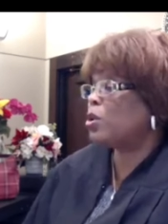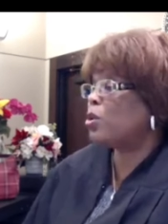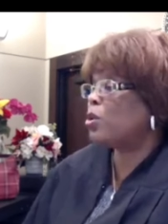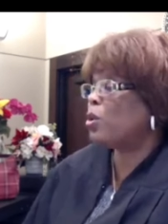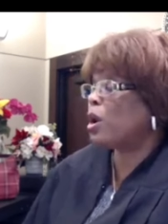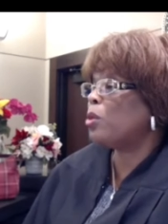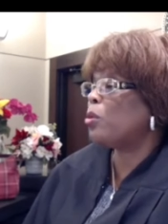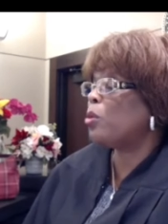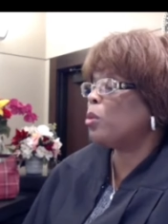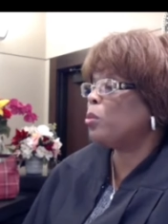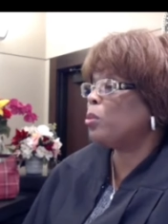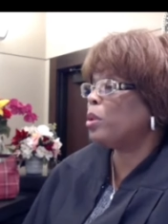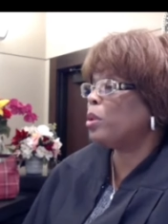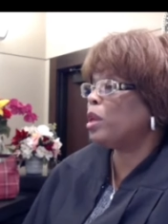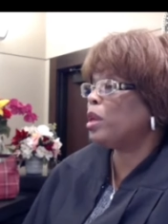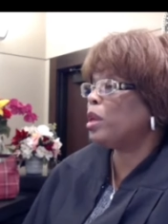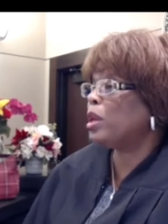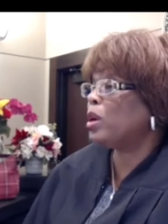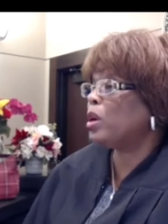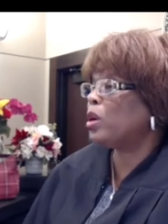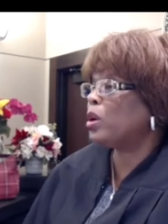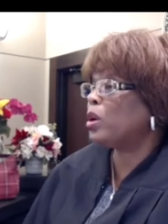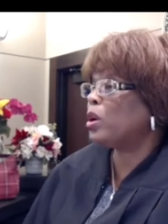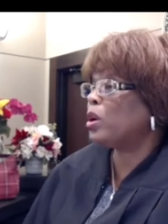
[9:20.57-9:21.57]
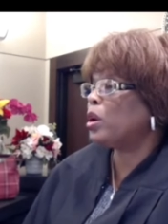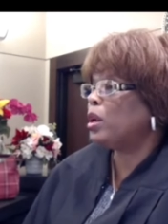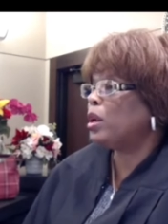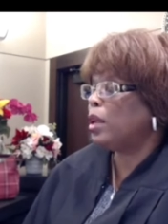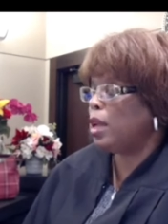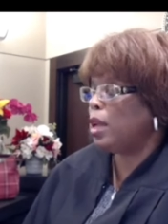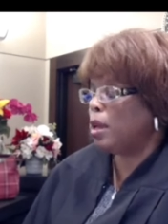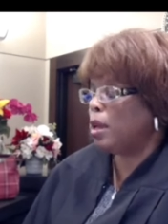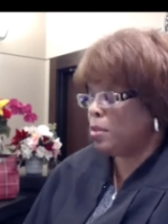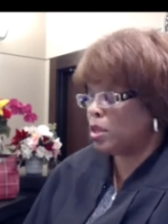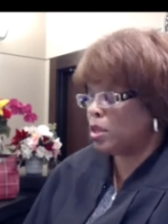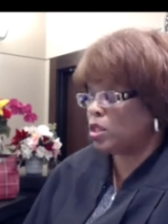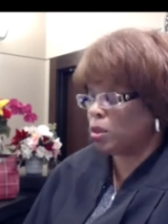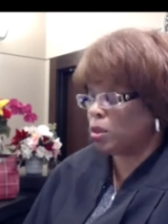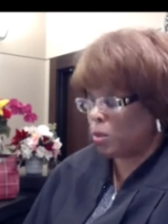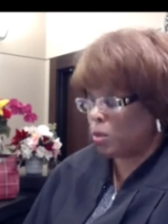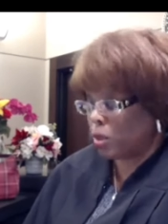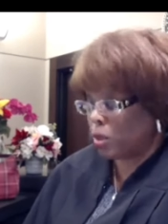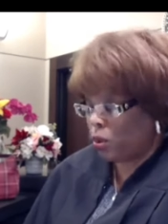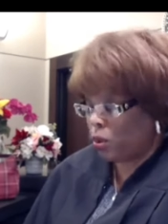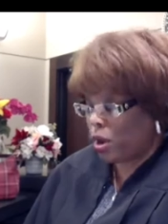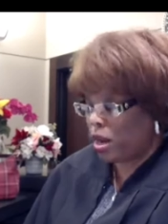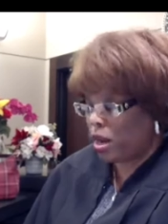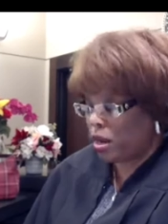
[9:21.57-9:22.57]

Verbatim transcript: McCray will be here. And Mr. Okay.